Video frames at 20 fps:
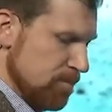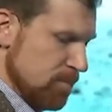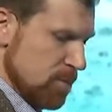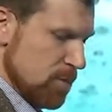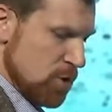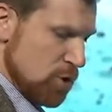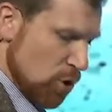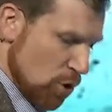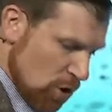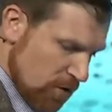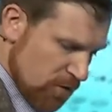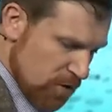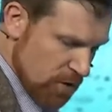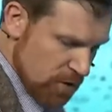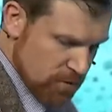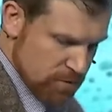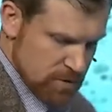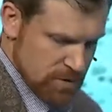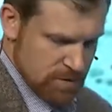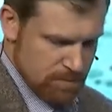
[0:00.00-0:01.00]
So look for
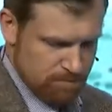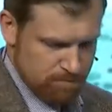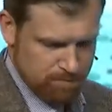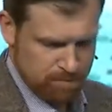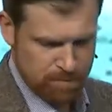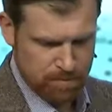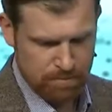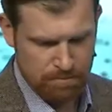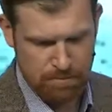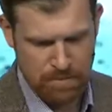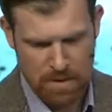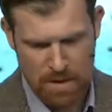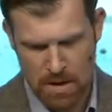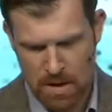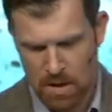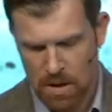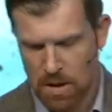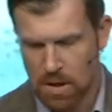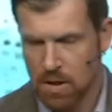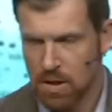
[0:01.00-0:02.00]
those.
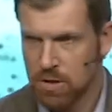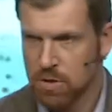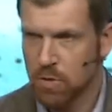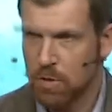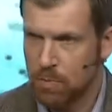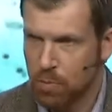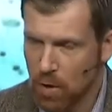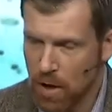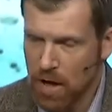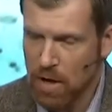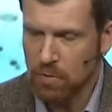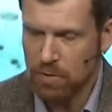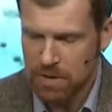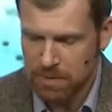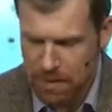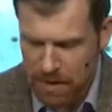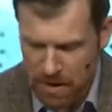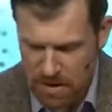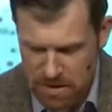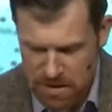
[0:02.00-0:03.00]
So we pray, we
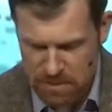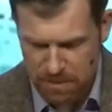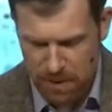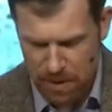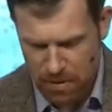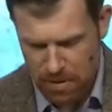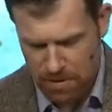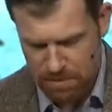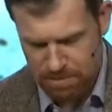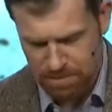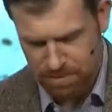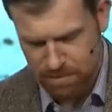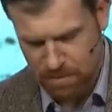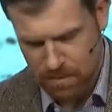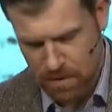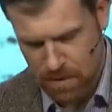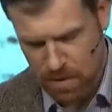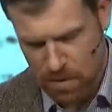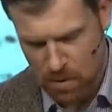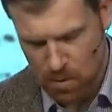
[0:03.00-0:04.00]
depend on the Spirit,
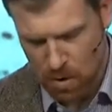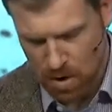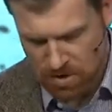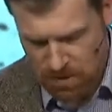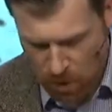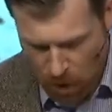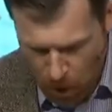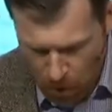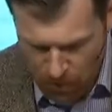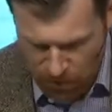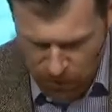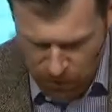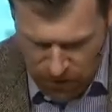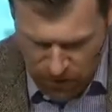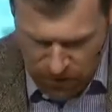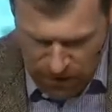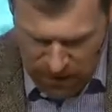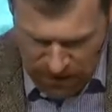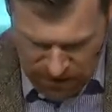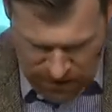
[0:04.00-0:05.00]
we're also hopeful
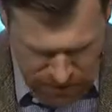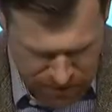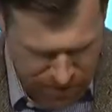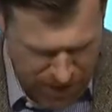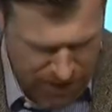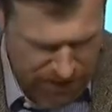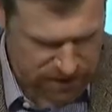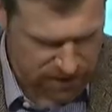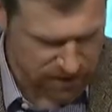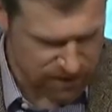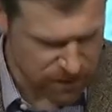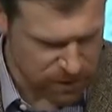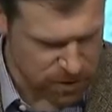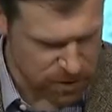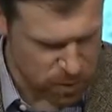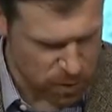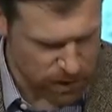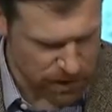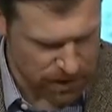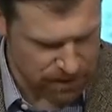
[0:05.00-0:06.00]
and expectant. Verse
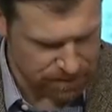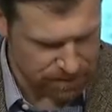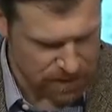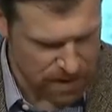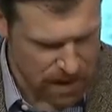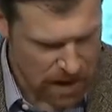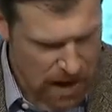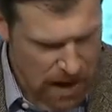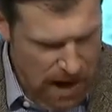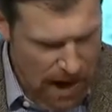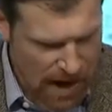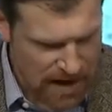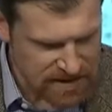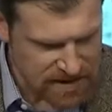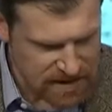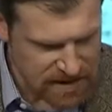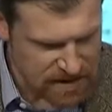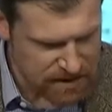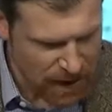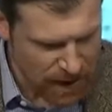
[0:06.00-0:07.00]
20 As
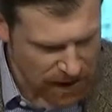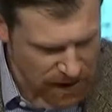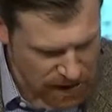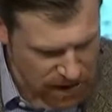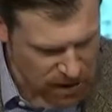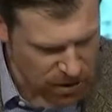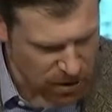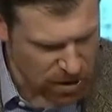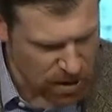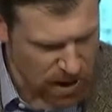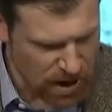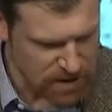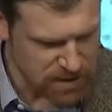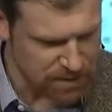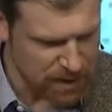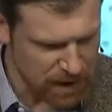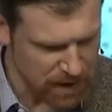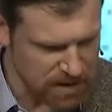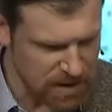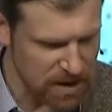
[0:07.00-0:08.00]
it is my eager
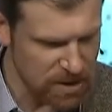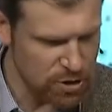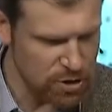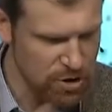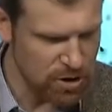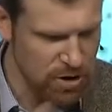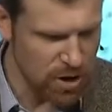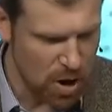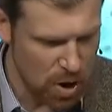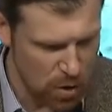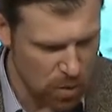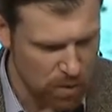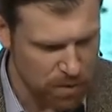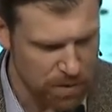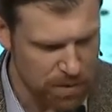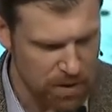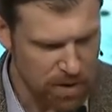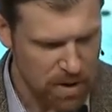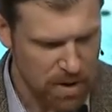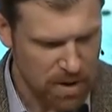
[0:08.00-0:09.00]
expectation and
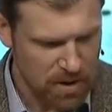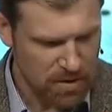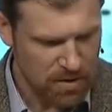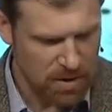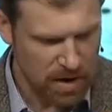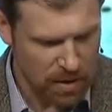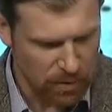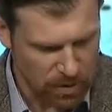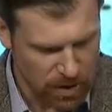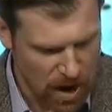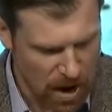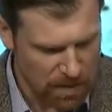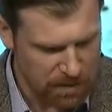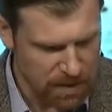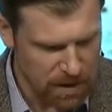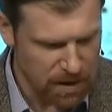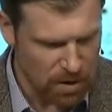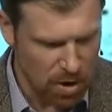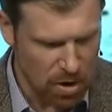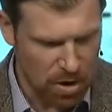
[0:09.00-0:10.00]
hope that I will not
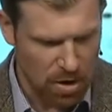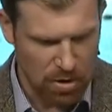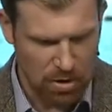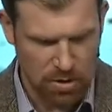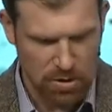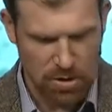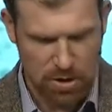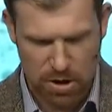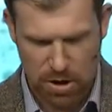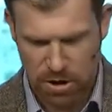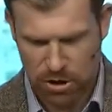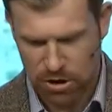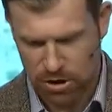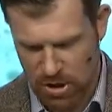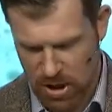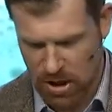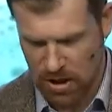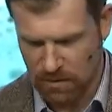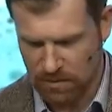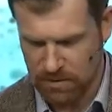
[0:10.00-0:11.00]
be at all
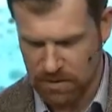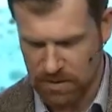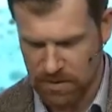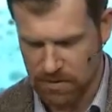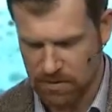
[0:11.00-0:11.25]
ashamed.